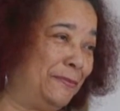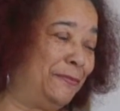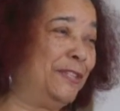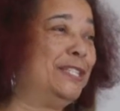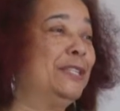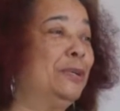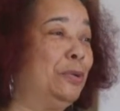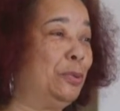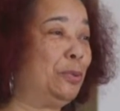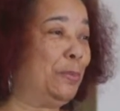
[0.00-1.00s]

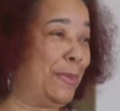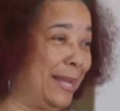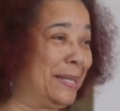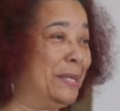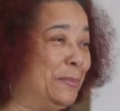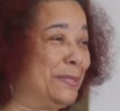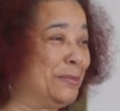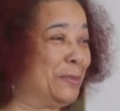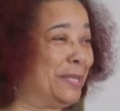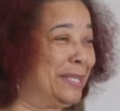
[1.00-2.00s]
physical makeup
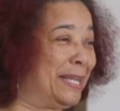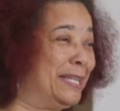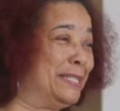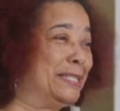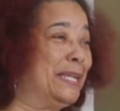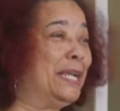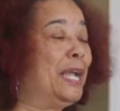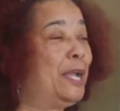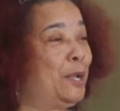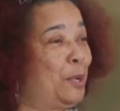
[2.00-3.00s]
as well as
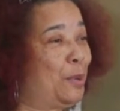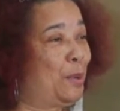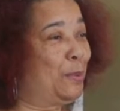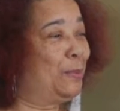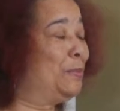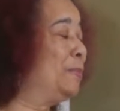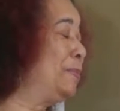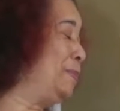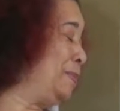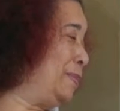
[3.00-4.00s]

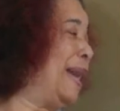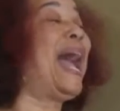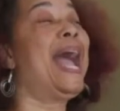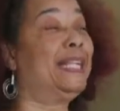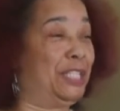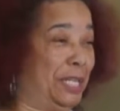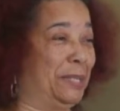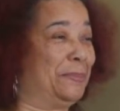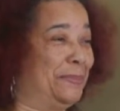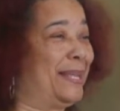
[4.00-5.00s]
hygiene.
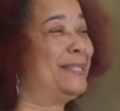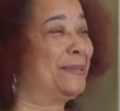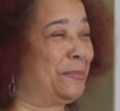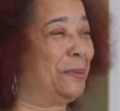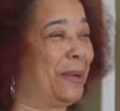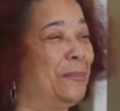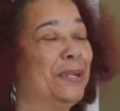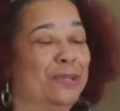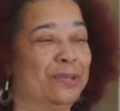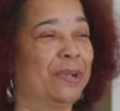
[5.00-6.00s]
That's the word I want
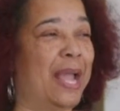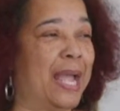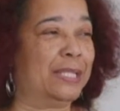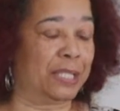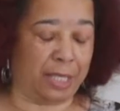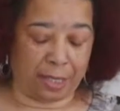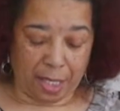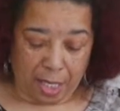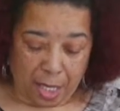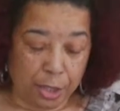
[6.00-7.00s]
to use, your hygiene.
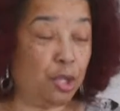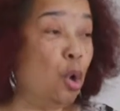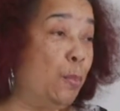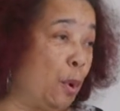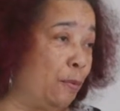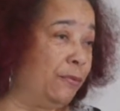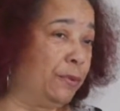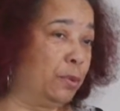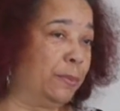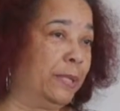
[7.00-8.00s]
No
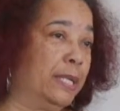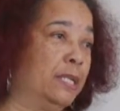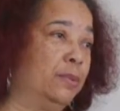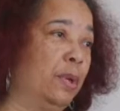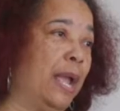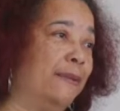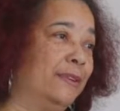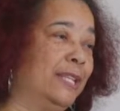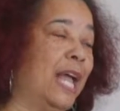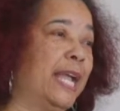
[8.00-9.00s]
perfume, please. You
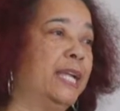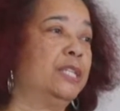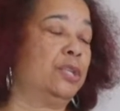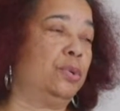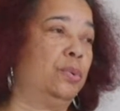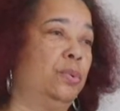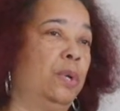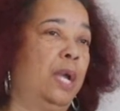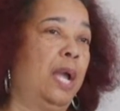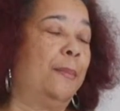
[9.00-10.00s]
have clients who
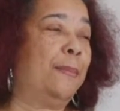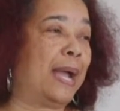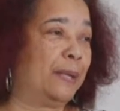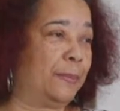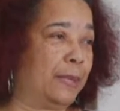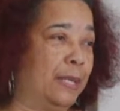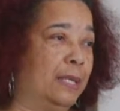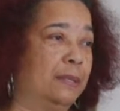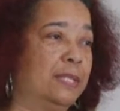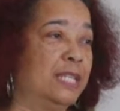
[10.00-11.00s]
might
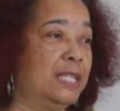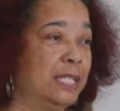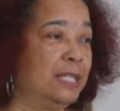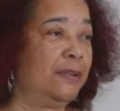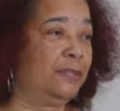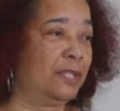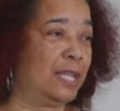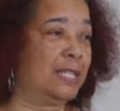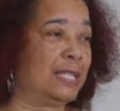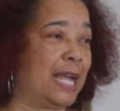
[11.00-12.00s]
be sensitive to
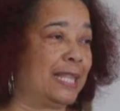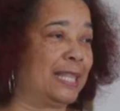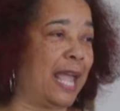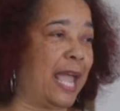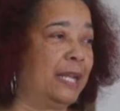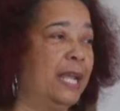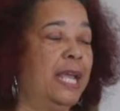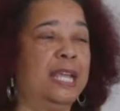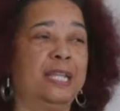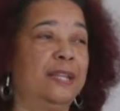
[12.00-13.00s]
things like that.
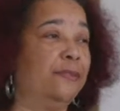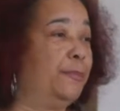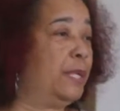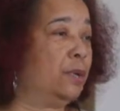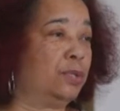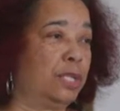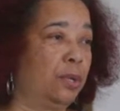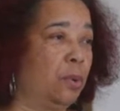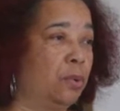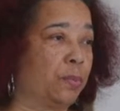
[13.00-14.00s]
It could even be your
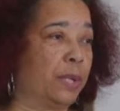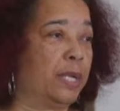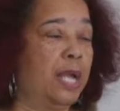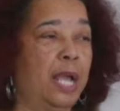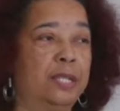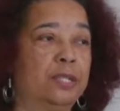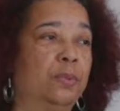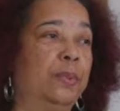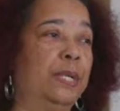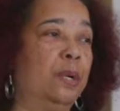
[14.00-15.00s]
deodorant. And so
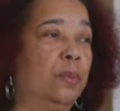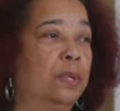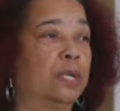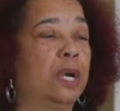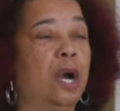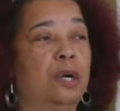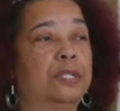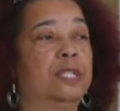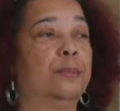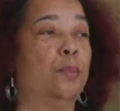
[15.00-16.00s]
we don't want to
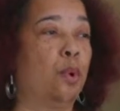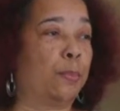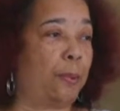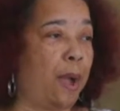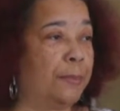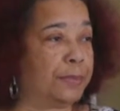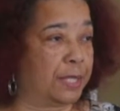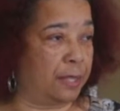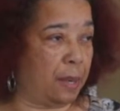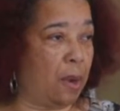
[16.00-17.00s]
cause them more problems
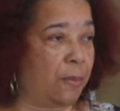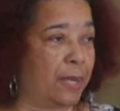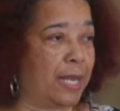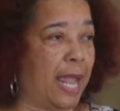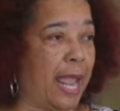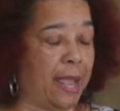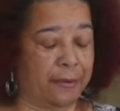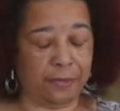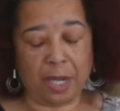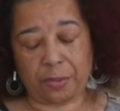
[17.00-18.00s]
than they already
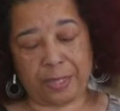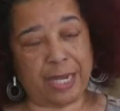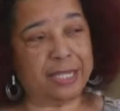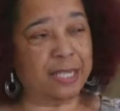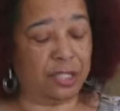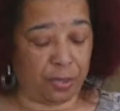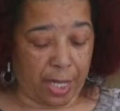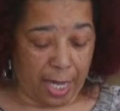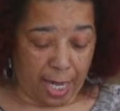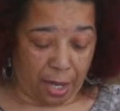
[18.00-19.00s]
have. We ask that your
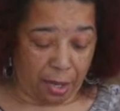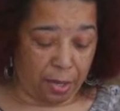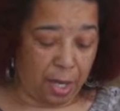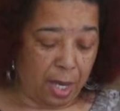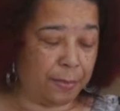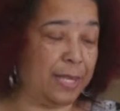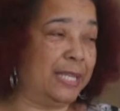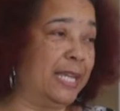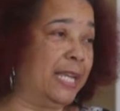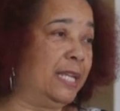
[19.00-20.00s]
hair be
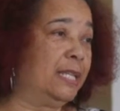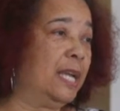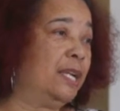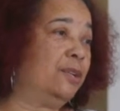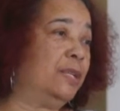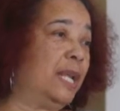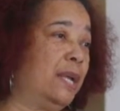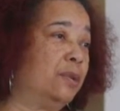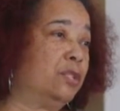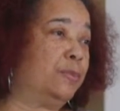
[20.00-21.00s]
neat, your
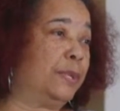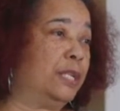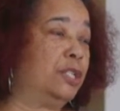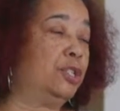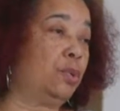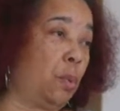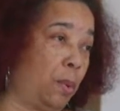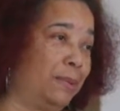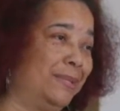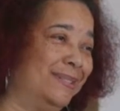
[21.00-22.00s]
nails be
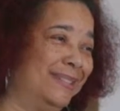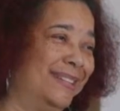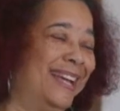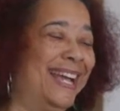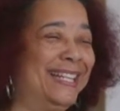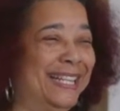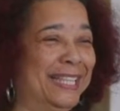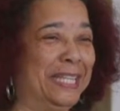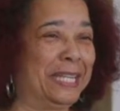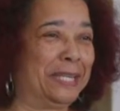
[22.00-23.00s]
short and
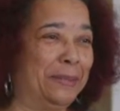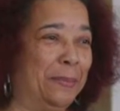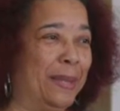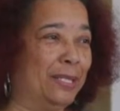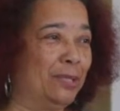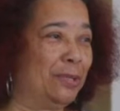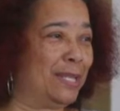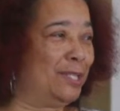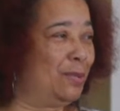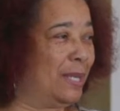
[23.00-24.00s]
clean. Make sure
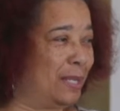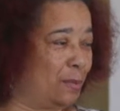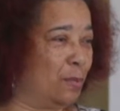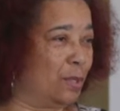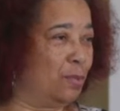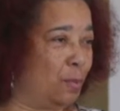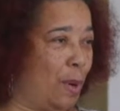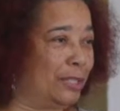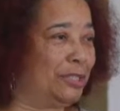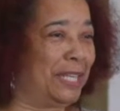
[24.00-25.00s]
that when you
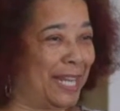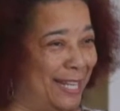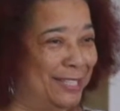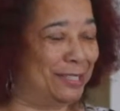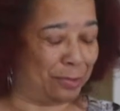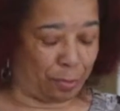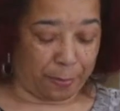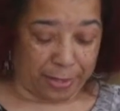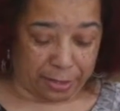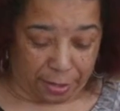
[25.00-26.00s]
wash your hands, you
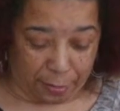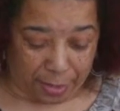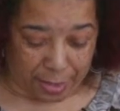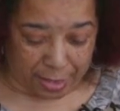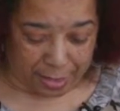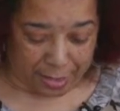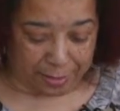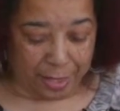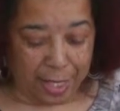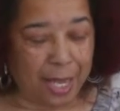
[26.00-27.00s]
scrub under there really good.
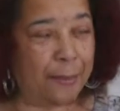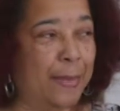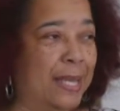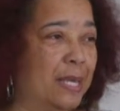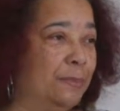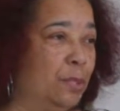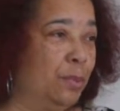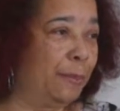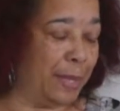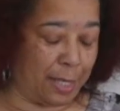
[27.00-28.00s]
Makeup to
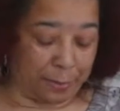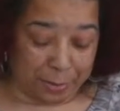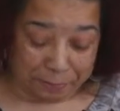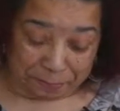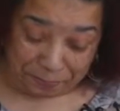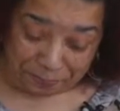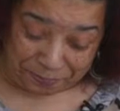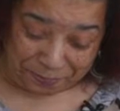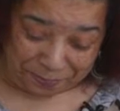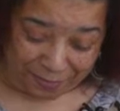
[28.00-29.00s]
a minimum.
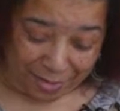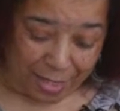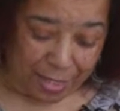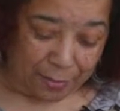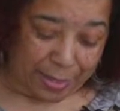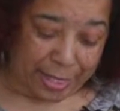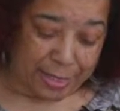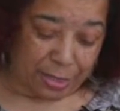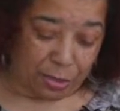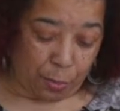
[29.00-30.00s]
We ask
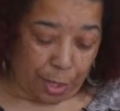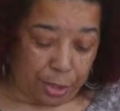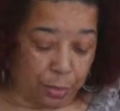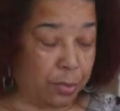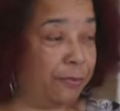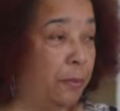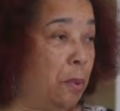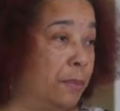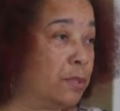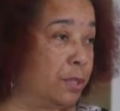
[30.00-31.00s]
that you wear
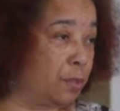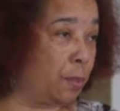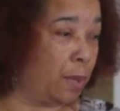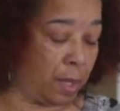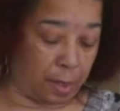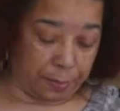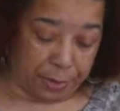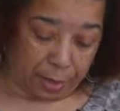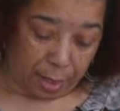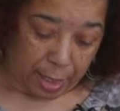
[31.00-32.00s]
uniforms or
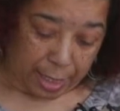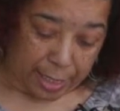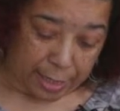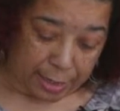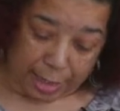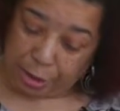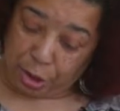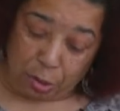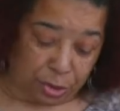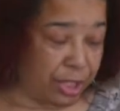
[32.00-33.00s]
scrubs, and
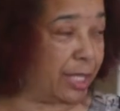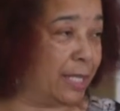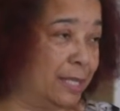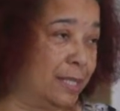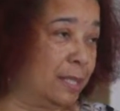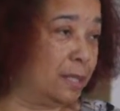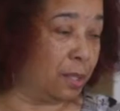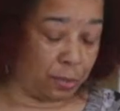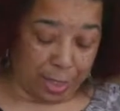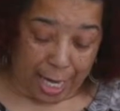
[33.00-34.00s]
no jeans,
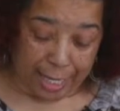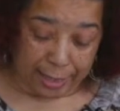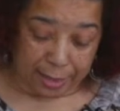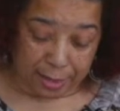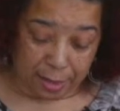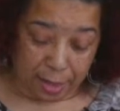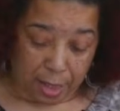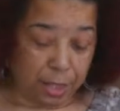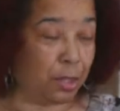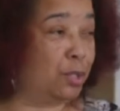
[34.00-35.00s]
no tights,
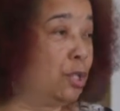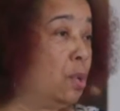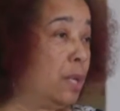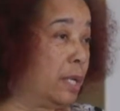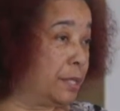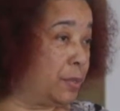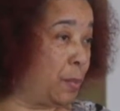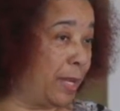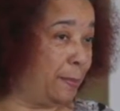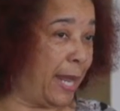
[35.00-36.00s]
no yoga or
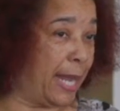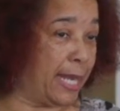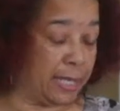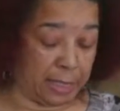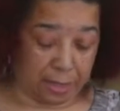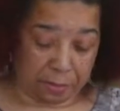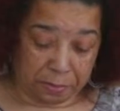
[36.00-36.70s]
sweatpants.